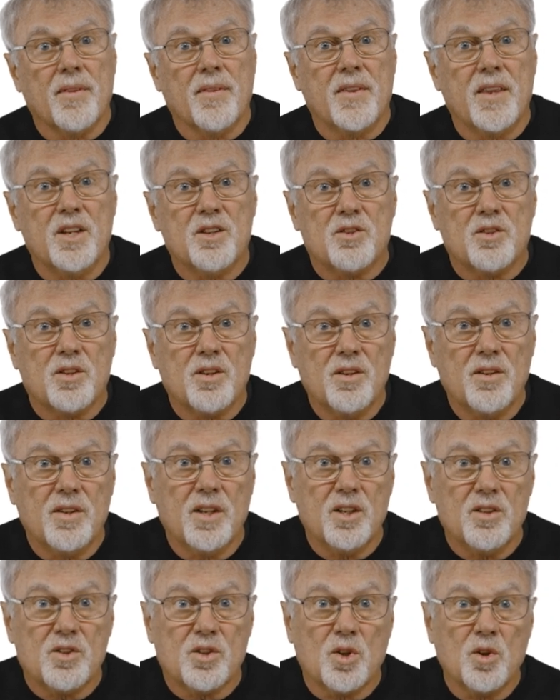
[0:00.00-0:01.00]
these
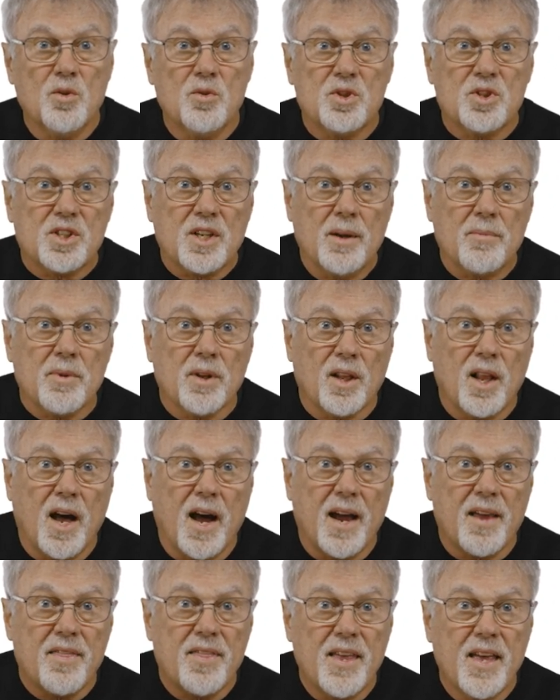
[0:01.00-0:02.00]
two
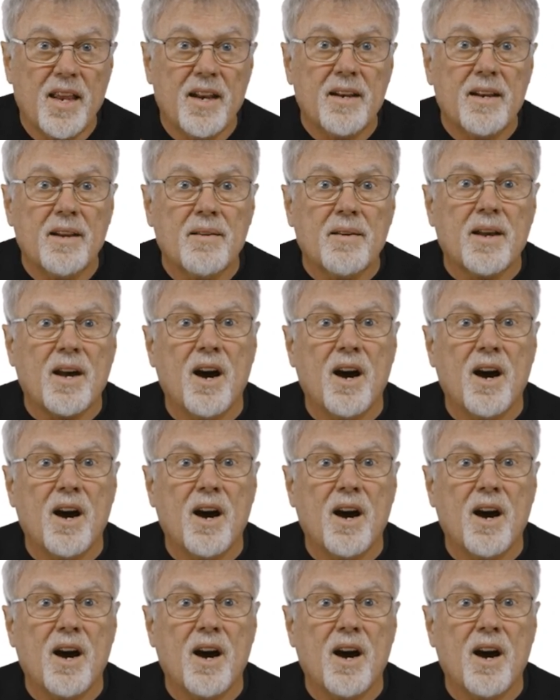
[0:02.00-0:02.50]
stimuli then